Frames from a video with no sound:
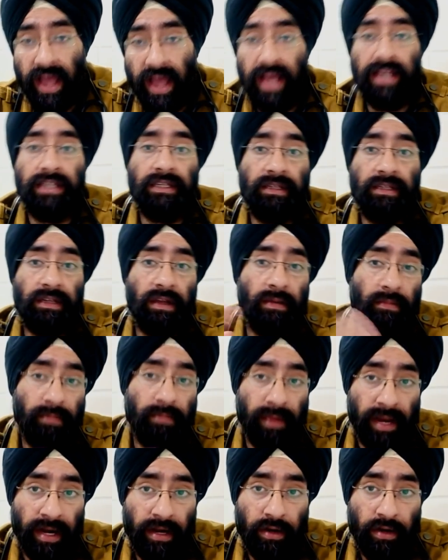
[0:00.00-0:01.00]
as
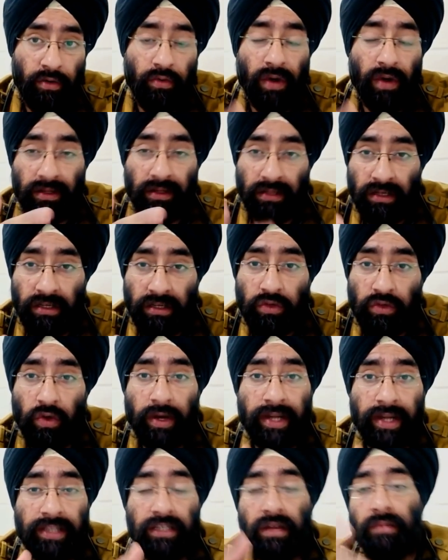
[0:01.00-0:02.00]
compared to others
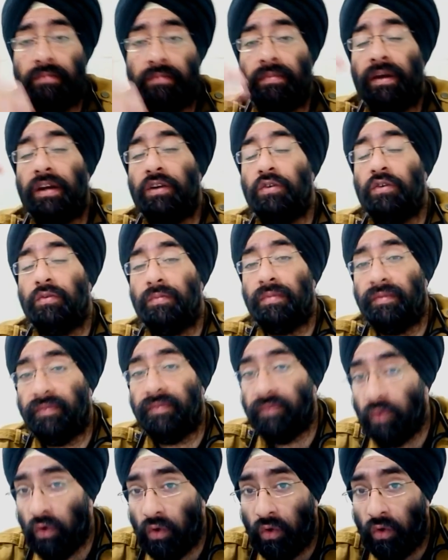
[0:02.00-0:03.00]
or as compared to
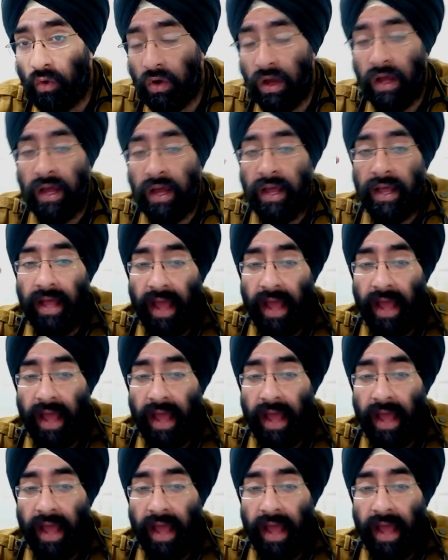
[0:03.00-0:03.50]
before,